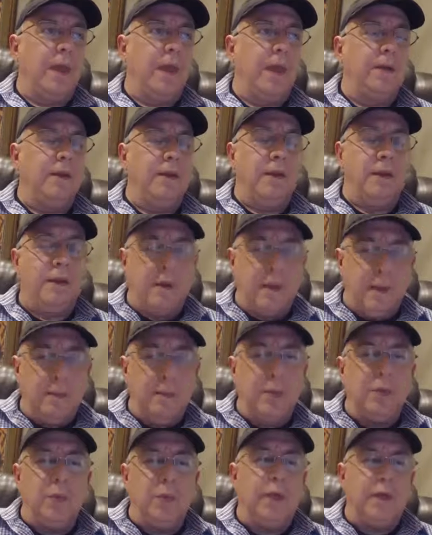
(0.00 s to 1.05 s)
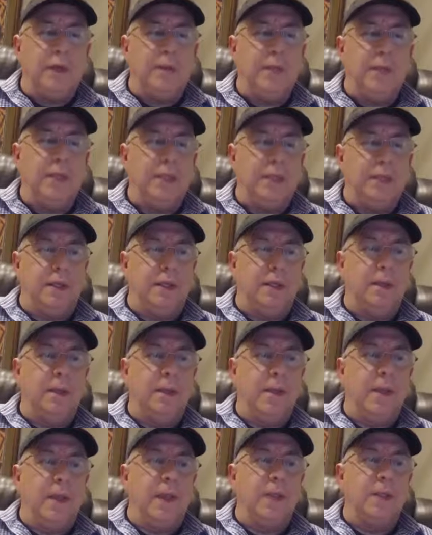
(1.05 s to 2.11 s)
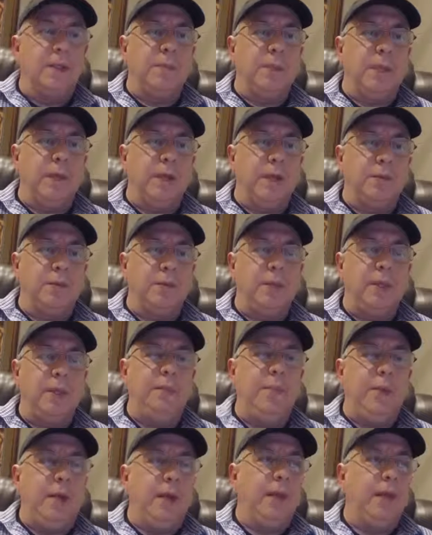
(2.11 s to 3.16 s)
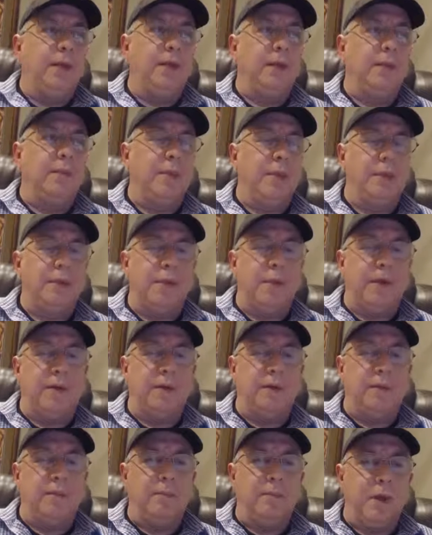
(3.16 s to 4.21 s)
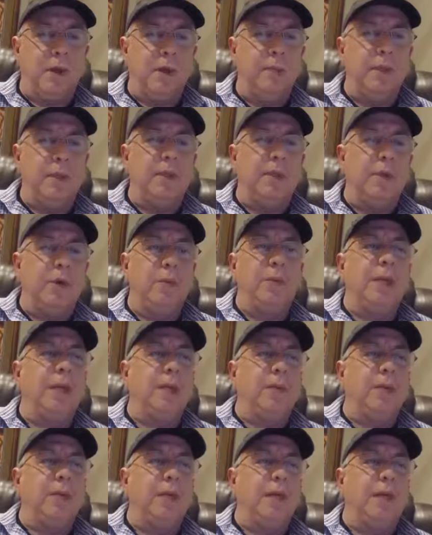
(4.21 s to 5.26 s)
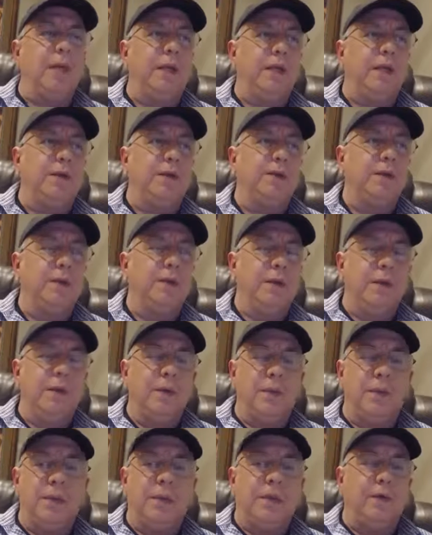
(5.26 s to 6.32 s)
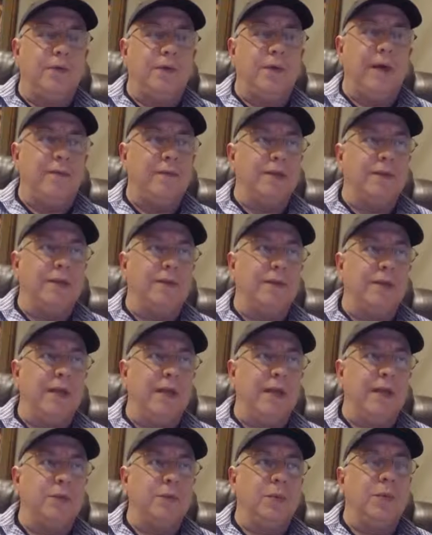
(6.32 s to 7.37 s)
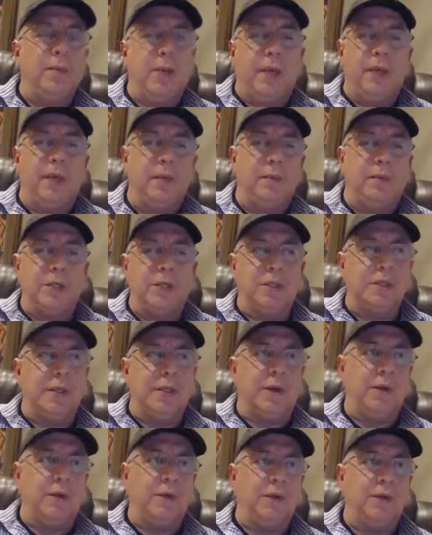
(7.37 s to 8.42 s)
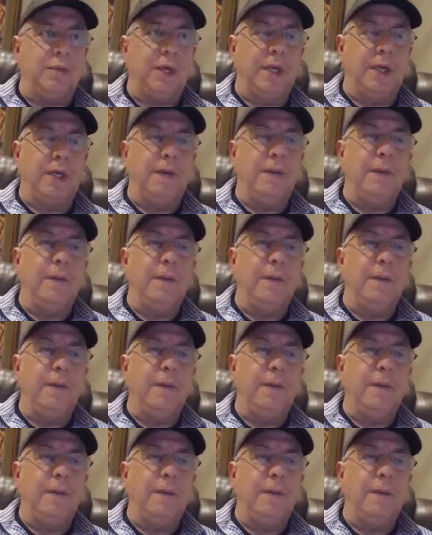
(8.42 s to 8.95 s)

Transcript: And the number one reason is because we pay the commission out the moment the moment that money clears within five to seven days. We're paying commissions out on your money.